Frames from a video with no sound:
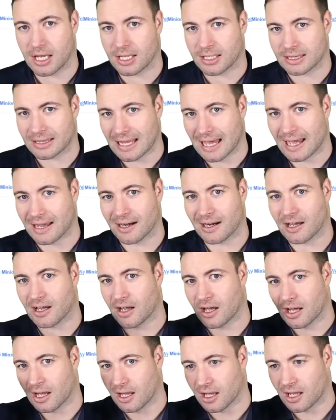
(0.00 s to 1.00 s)
that
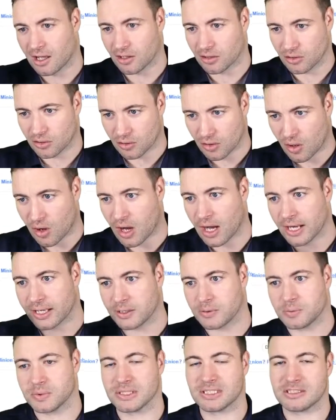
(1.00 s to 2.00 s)
are
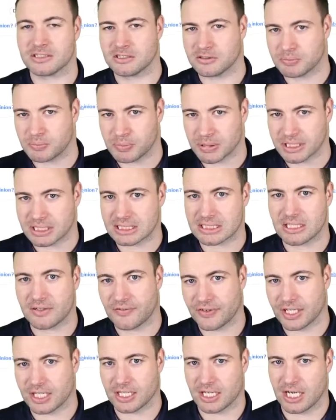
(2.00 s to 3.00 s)
aligned with
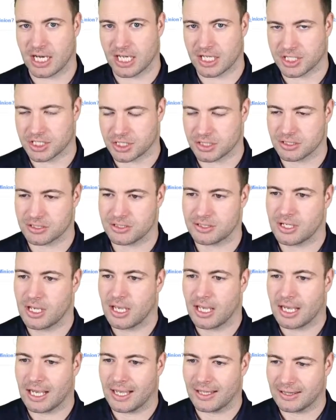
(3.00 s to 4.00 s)
specific niches,
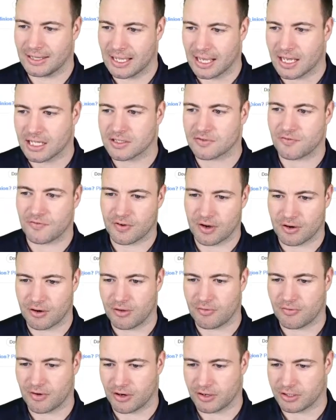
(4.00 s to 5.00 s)
and that's very,
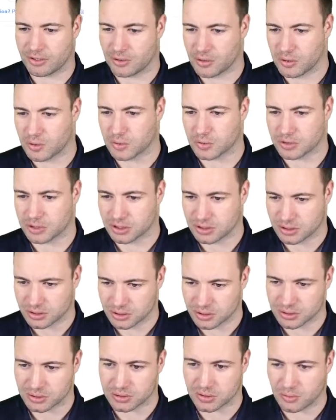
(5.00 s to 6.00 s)
very cool to
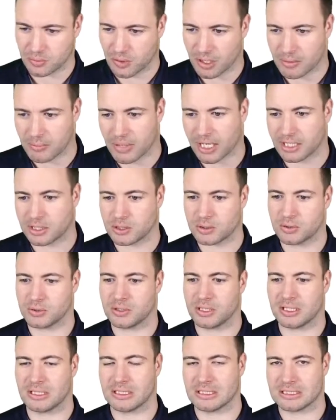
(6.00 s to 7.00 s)
do. You want to make sure
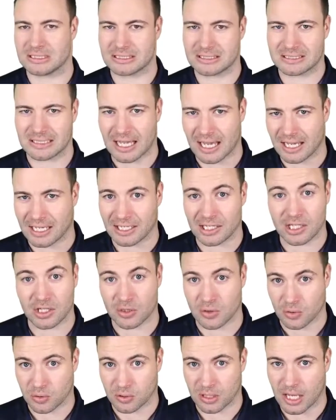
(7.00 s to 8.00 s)
that you're staying in
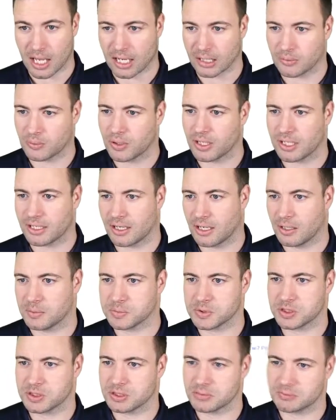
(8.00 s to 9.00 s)
your lane when it
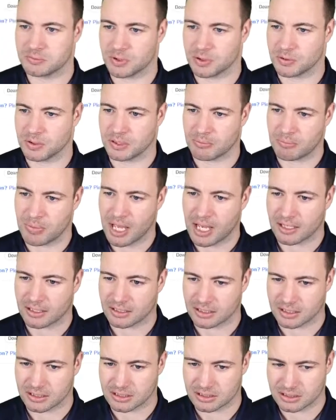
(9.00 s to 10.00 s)
comes to building
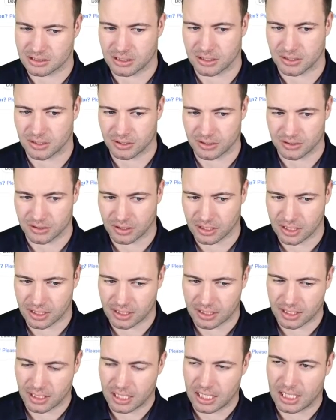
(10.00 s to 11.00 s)
backlinks. All right,
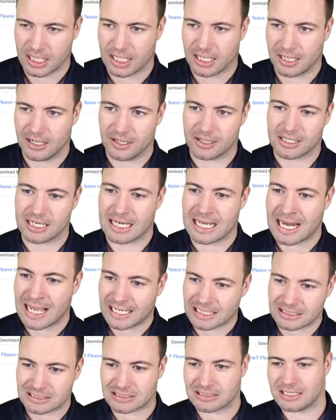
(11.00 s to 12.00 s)
now the
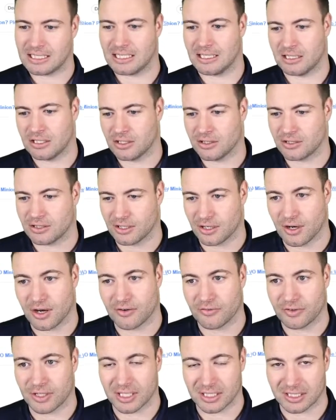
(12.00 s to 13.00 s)
next thing that I
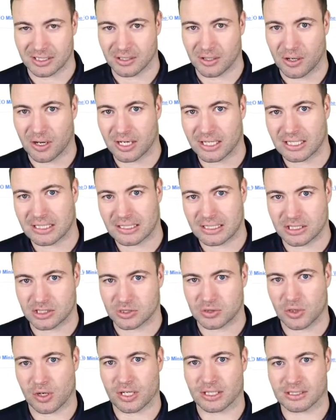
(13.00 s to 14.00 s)
really like is
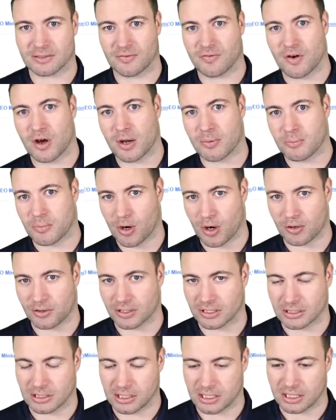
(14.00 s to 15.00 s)
trying to find
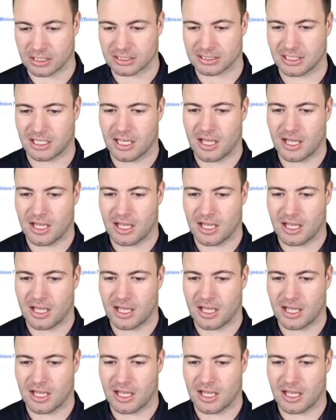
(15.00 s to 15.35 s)
broken links.